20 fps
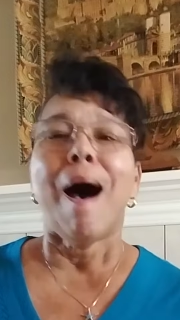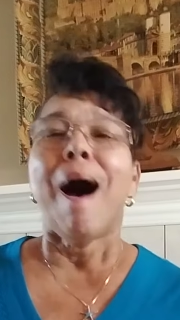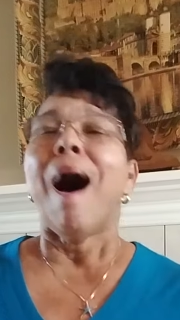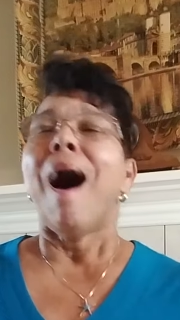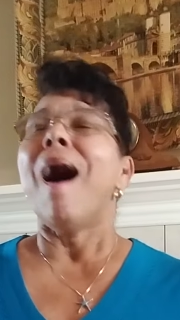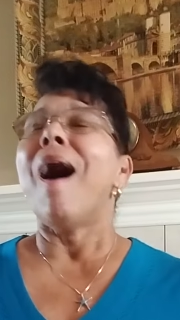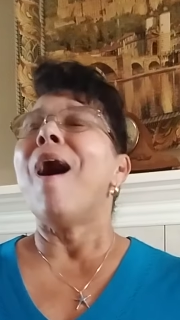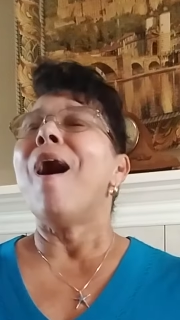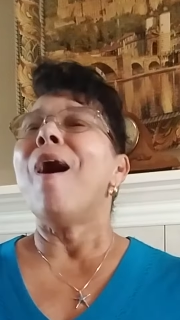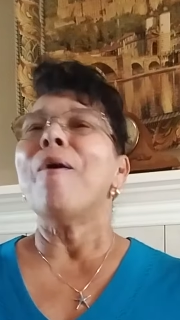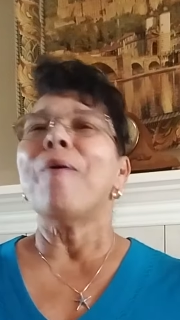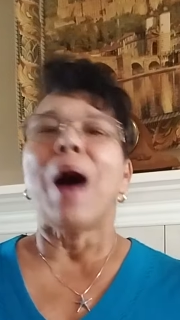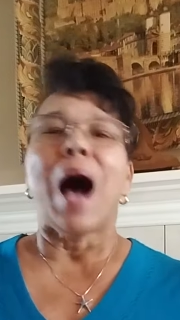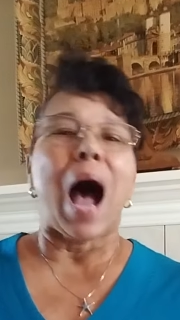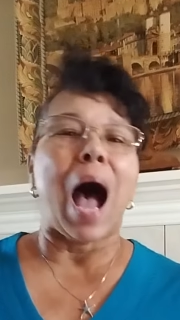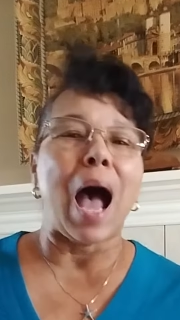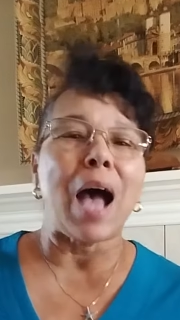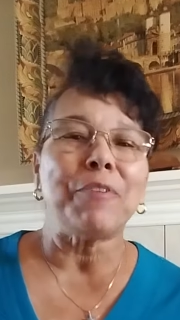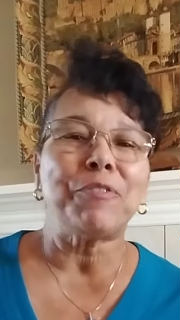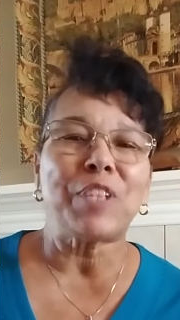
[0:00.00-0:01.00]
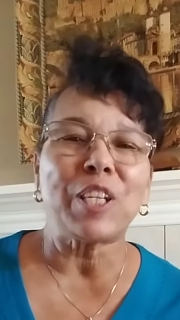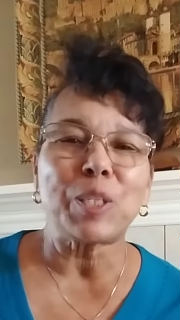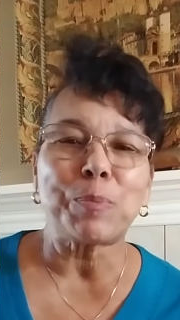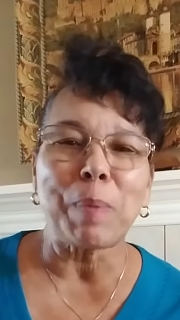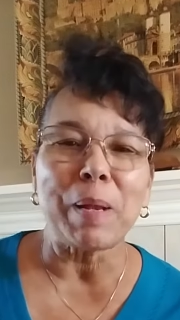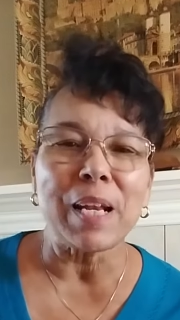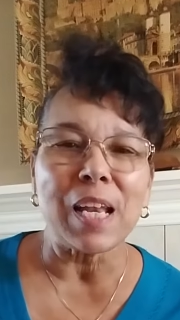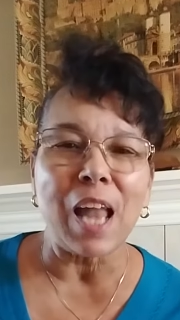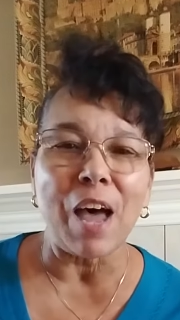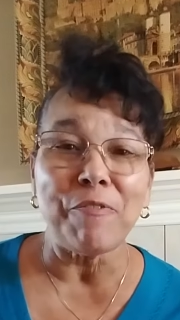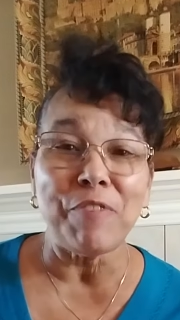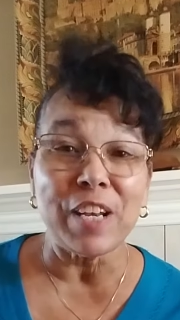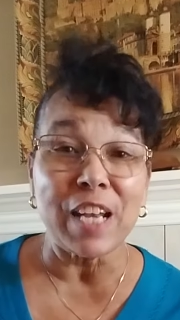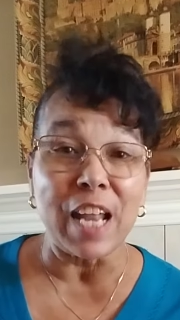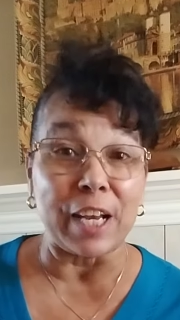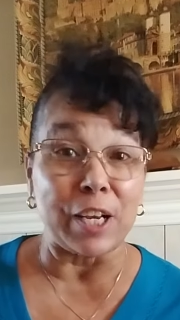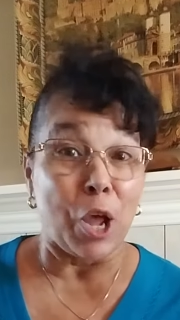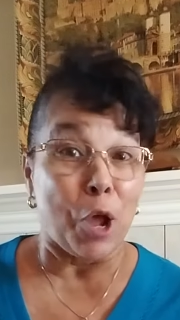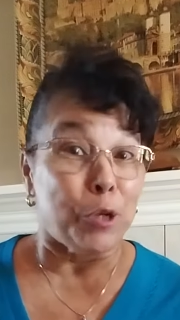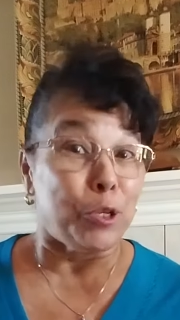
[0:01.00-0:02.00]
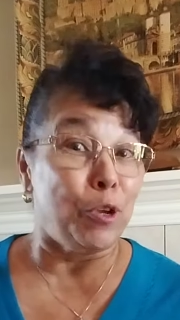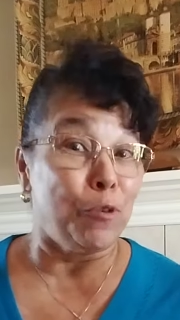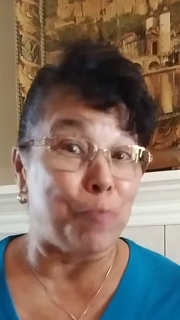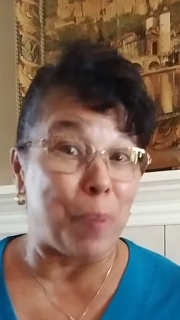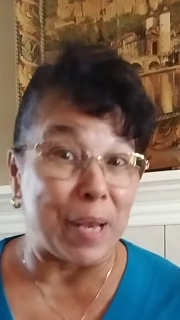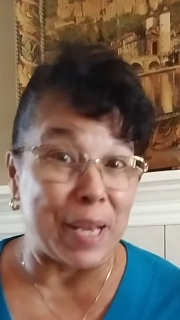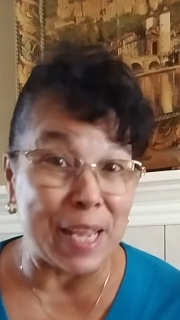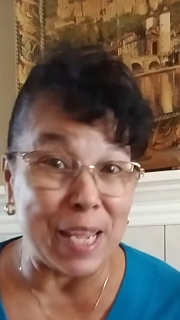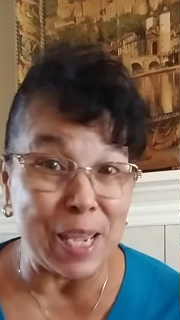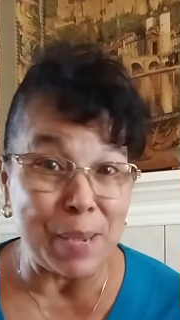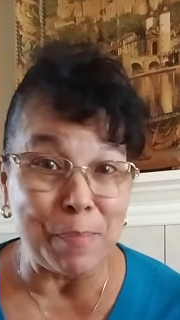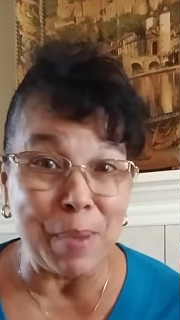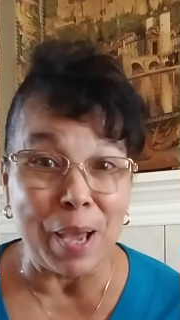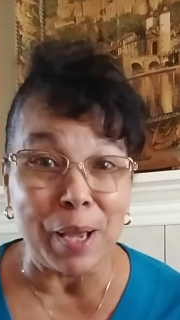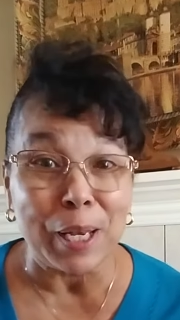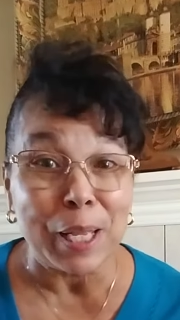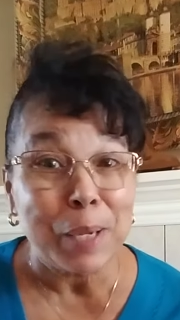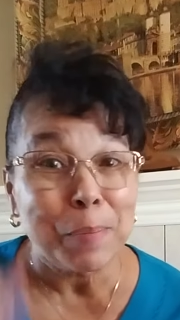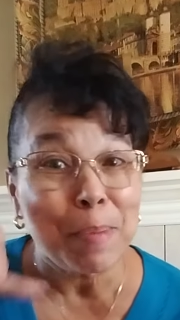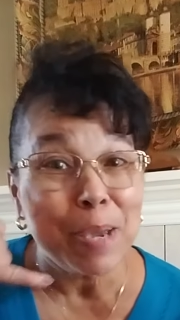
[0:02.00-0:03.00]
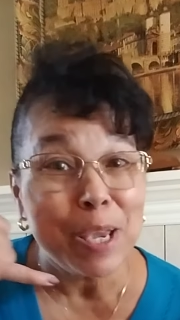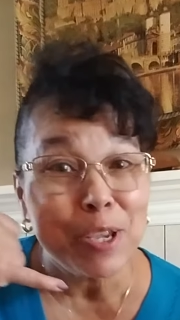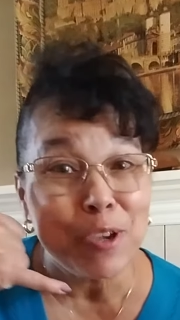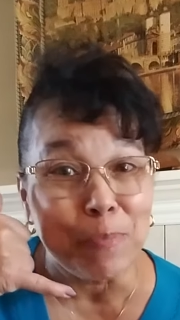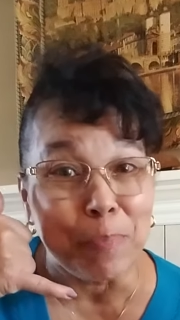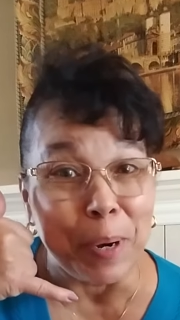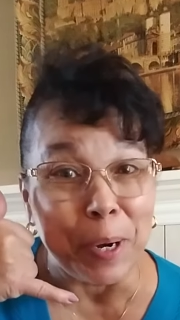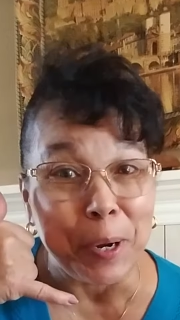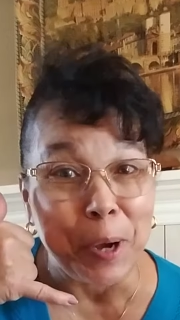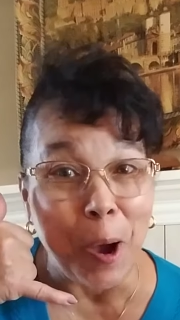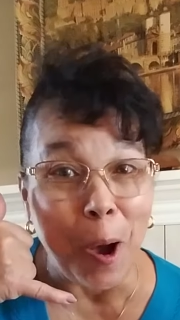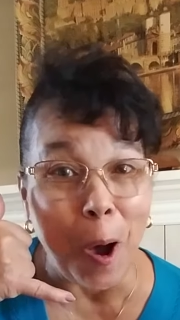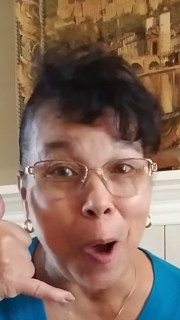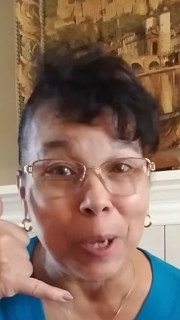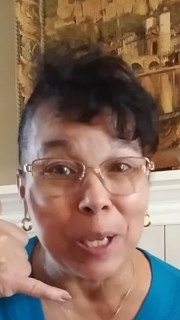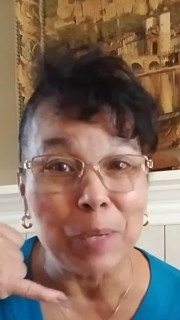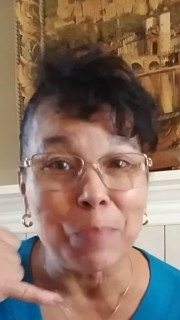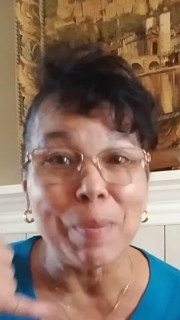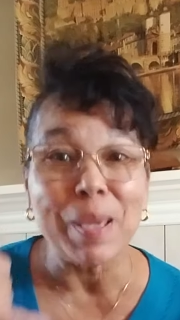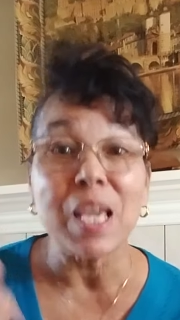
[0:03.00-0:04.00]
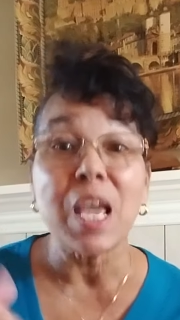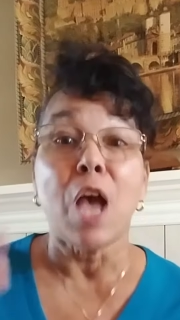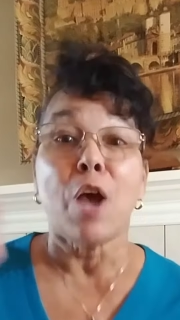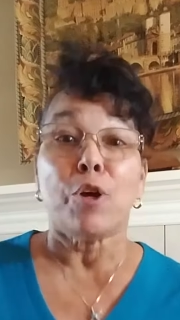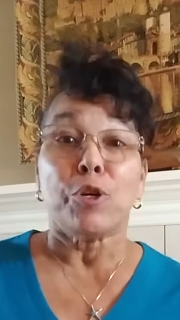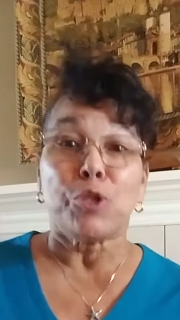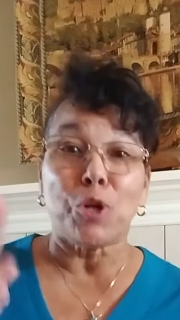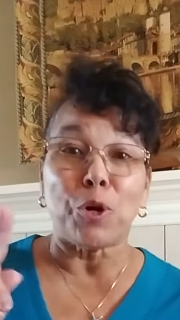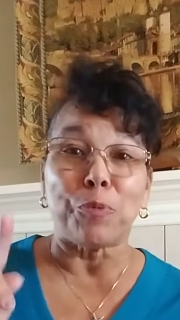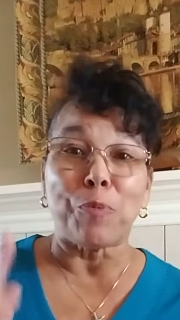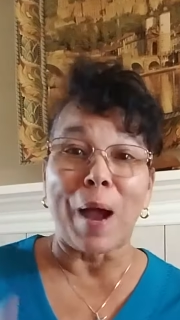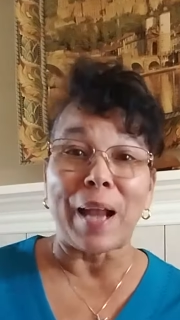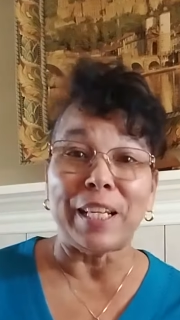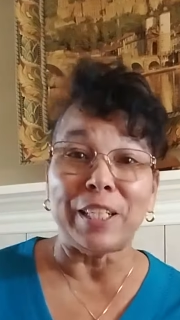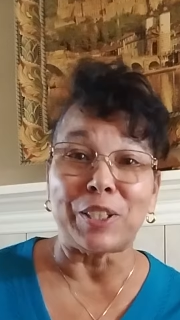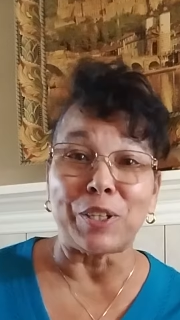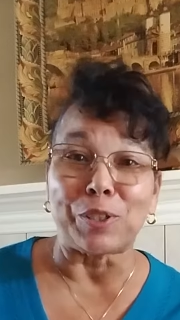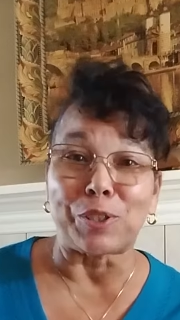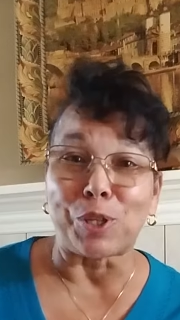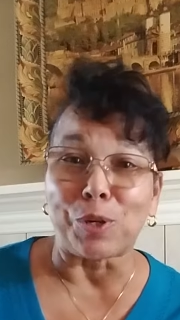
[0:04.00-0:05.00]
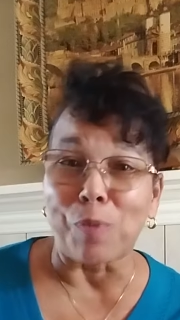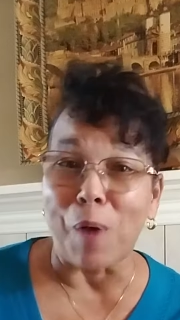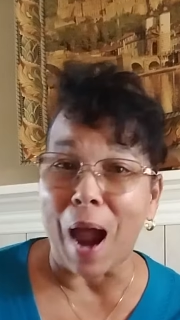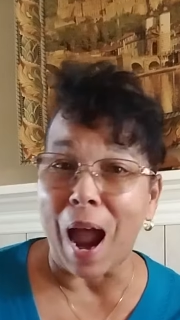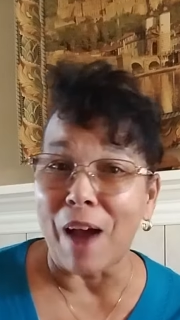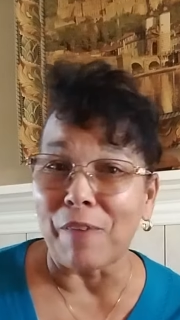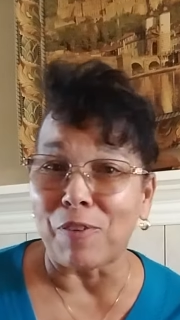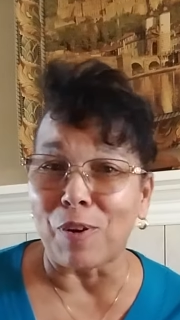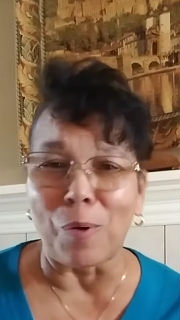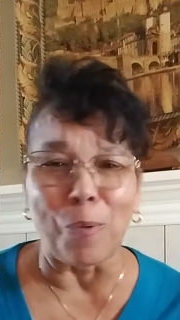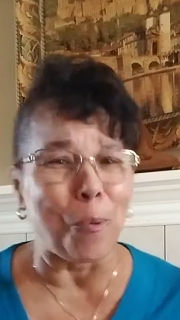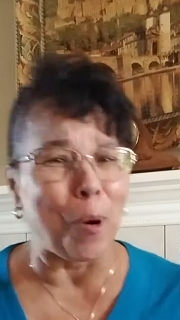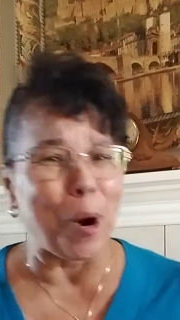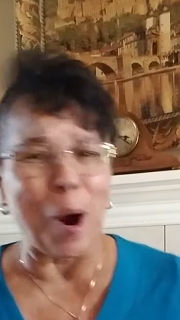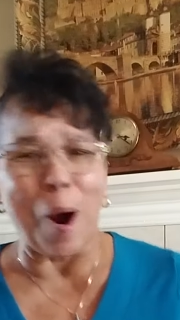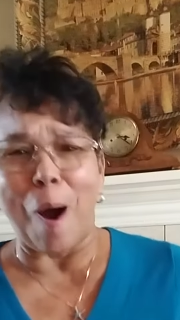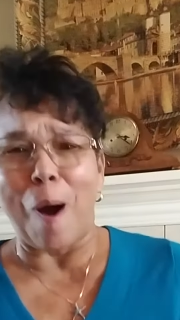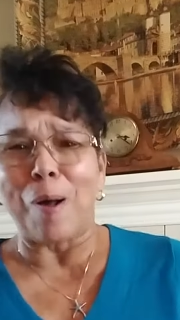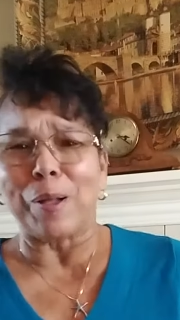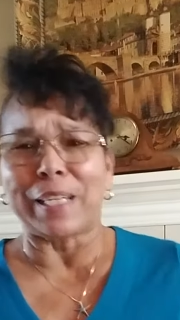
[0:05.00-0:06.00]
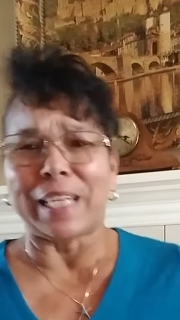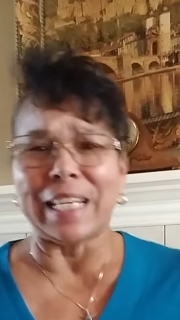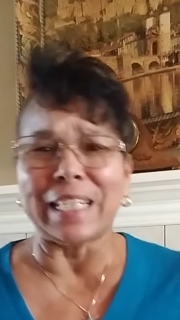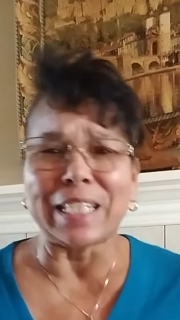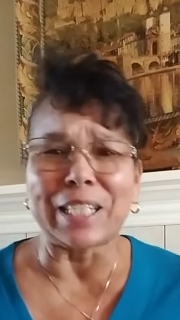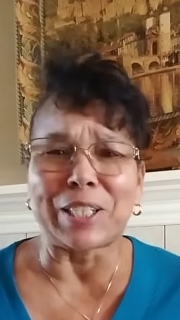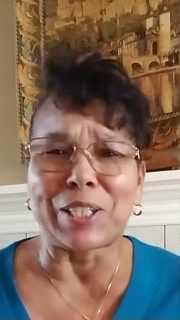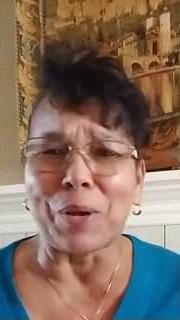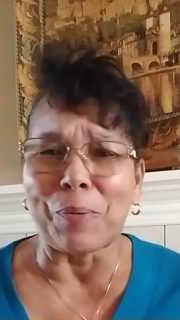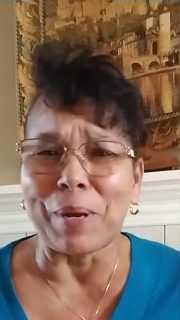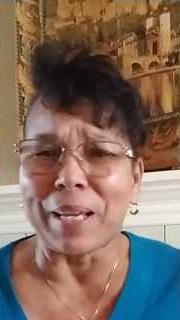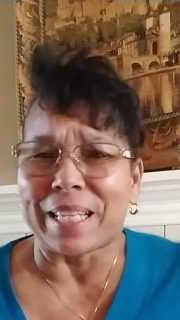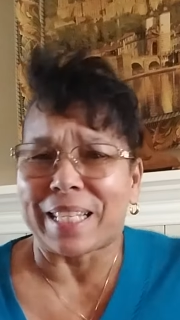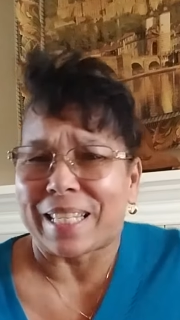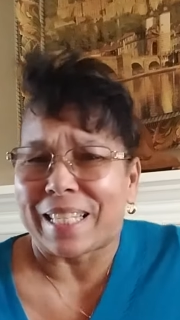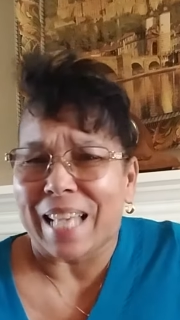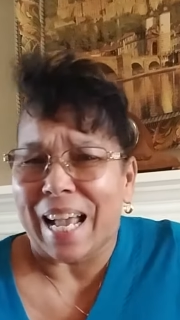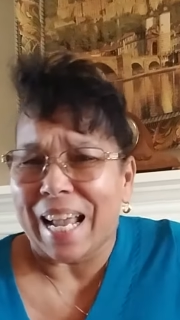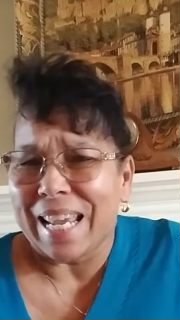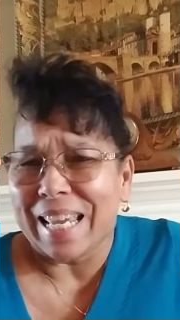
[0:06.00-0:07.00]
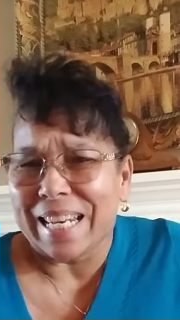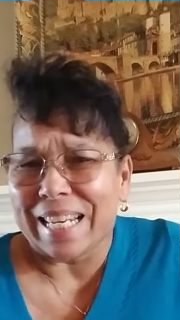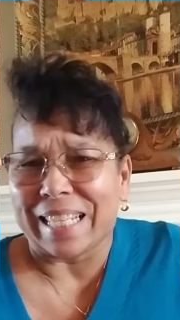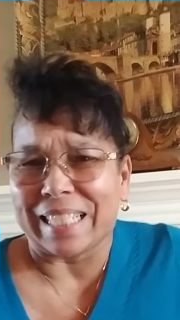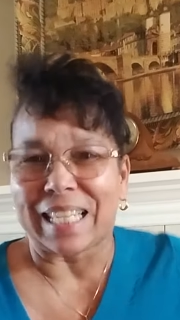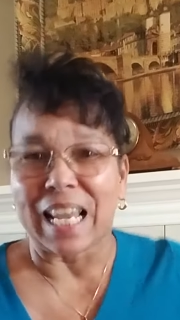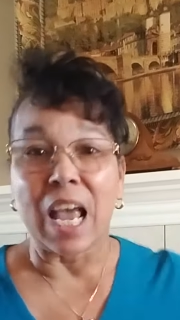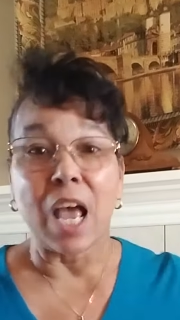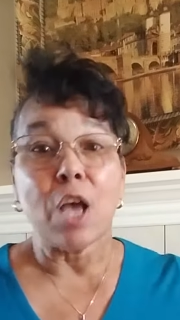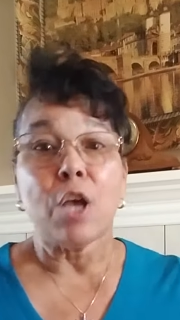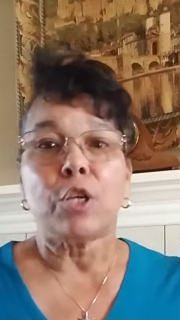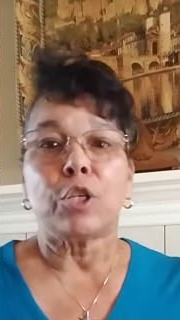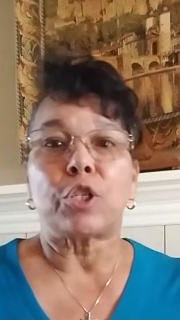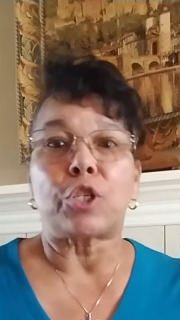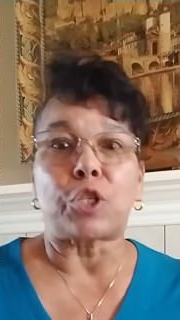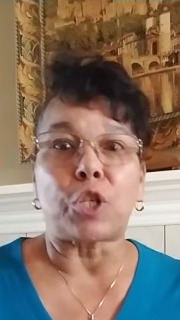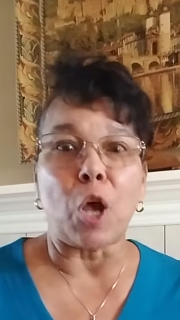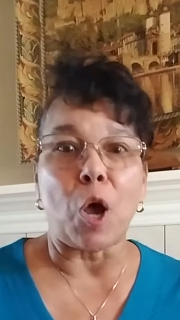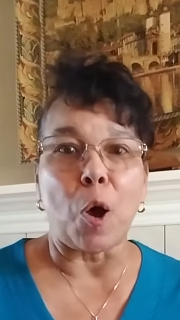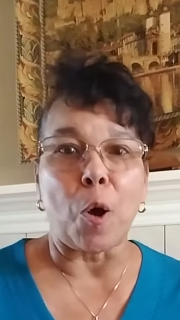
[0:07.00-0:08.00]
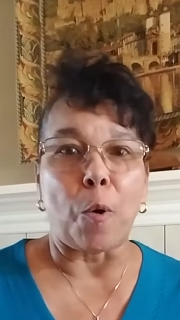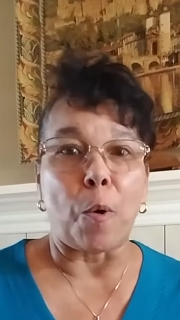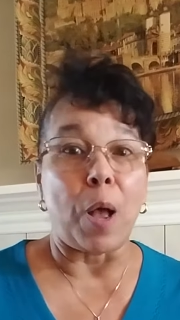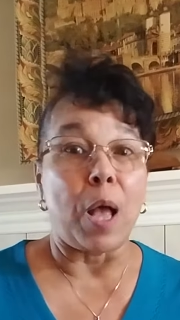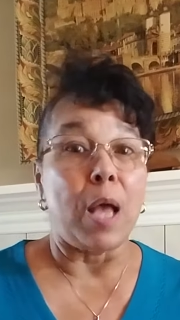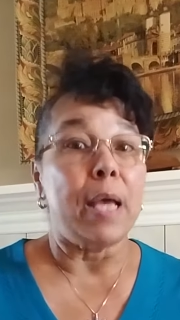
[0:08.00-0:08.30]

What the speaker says: Oh, I've just been loving it. You've been emailing me. You've been calling me. You're ready to travel. We're all getting so excited. So